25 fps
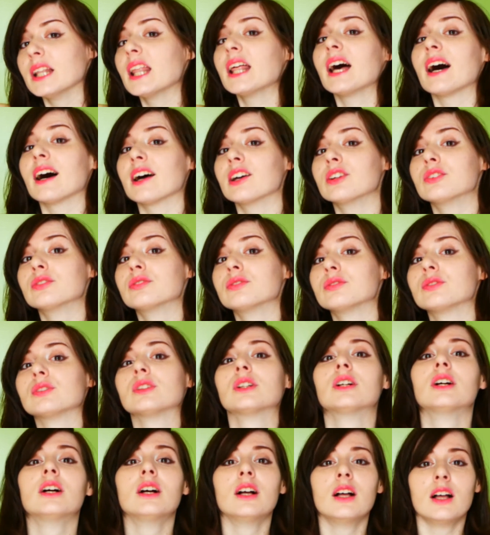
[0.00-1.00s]
life,
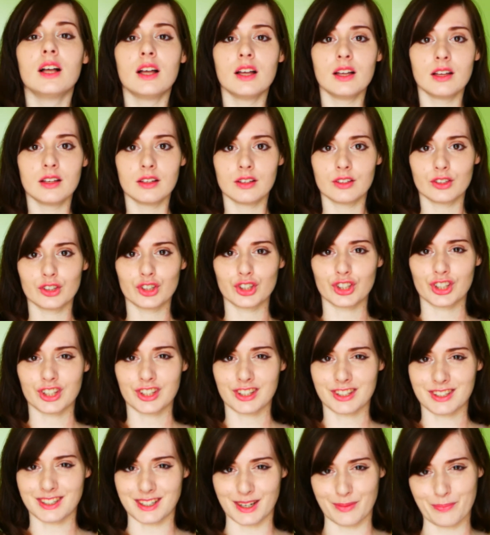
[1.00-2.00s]

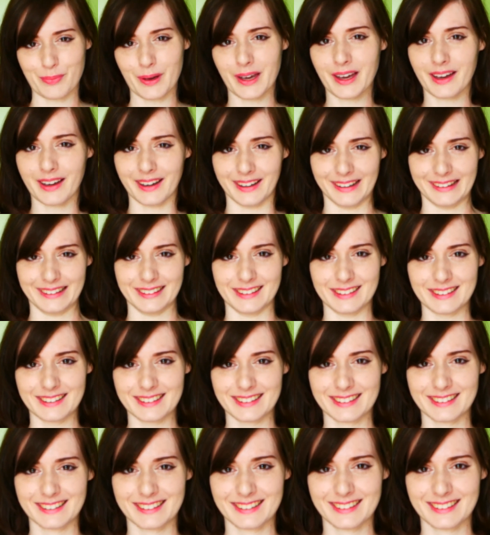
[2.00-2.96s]
Japan.